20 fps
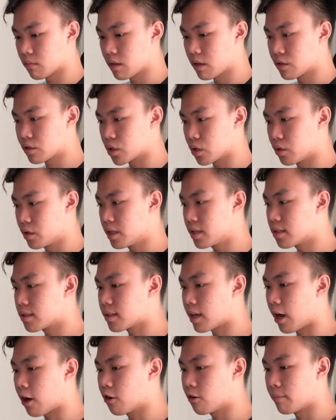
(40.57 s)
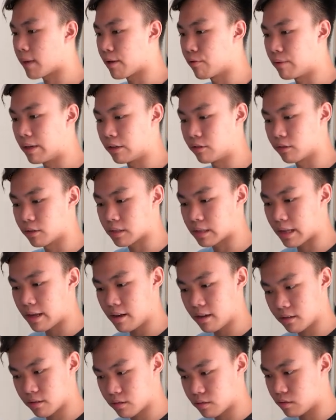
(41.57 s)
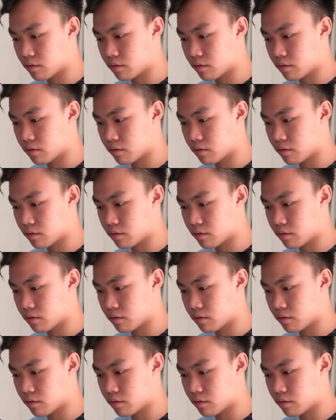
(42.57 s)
So this is how my week looks like.